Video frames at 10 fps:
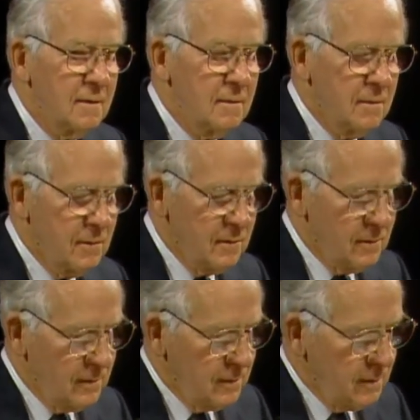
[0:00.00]

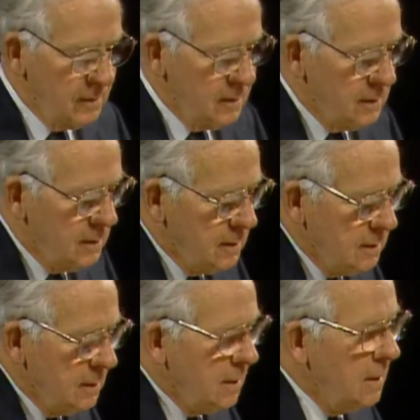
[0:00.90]

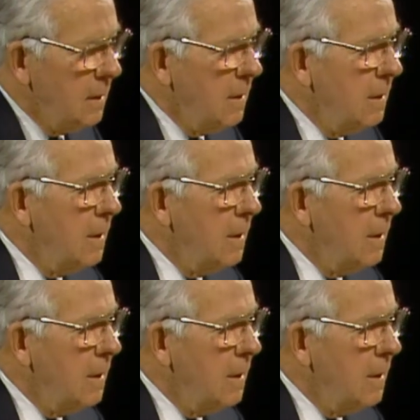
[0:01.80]
Nothing is said.